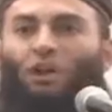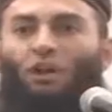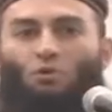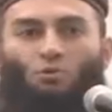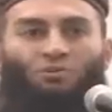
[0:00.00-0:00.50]

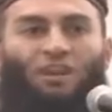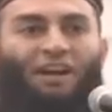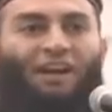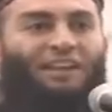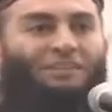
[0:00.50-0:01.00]
stole
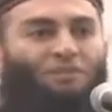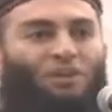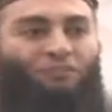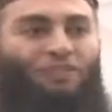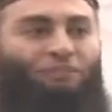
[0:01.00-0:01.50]
the
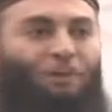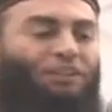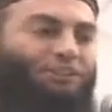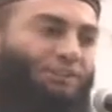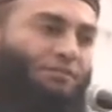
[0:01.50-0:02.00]
husband of this
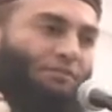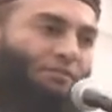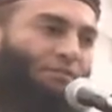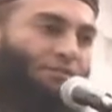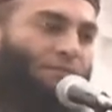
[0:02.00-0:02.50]

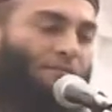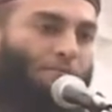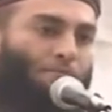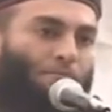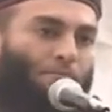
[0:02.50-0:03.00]
person.
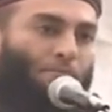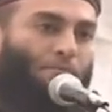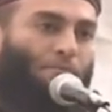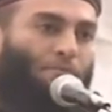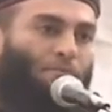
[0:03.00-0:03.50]

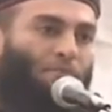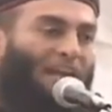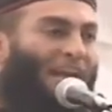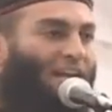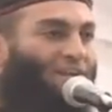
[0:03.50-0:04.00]

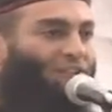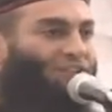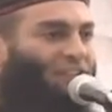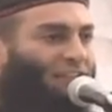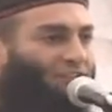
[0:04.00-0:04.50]
And the
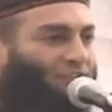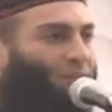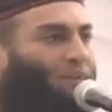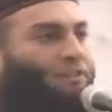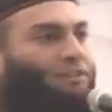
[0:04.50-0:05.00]
sad
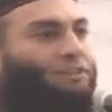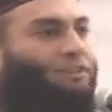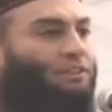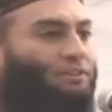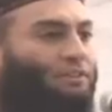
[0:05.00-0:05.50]
thing about this
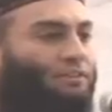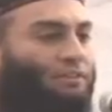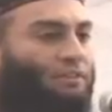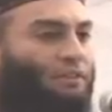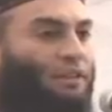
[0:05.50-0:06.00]
is,
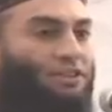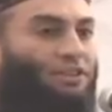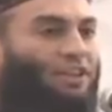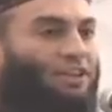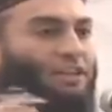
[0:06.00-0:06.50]

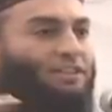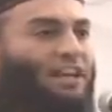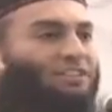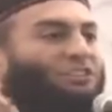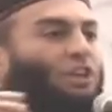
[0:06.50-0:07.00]
these
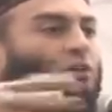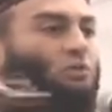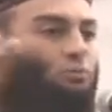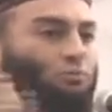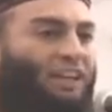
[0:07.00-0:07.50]
are
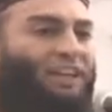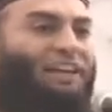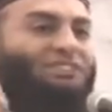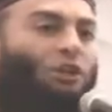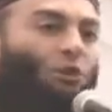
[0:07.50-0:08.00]
sold and
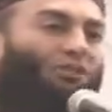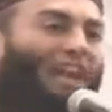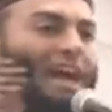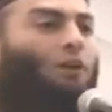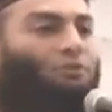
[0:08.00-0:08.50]
are
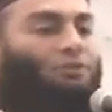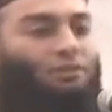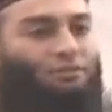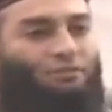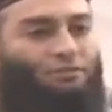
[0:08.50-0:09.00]
sold out.